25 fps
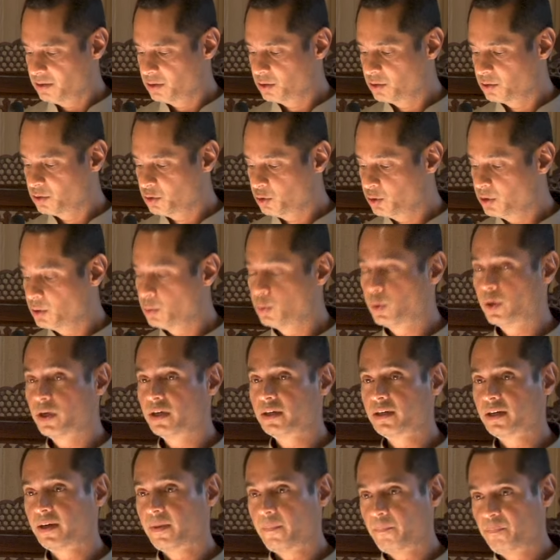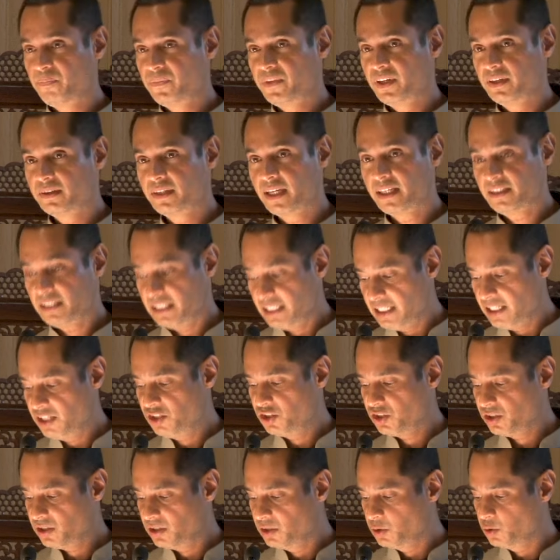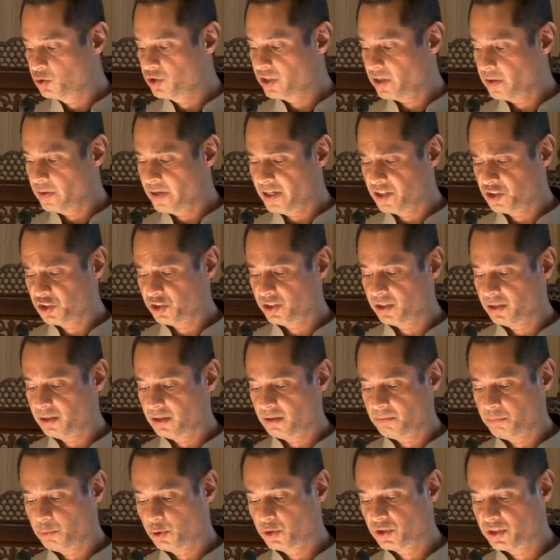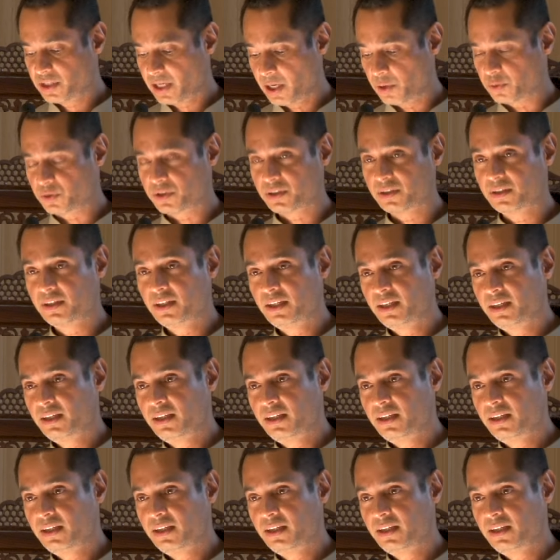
to the work that each new generation puts out,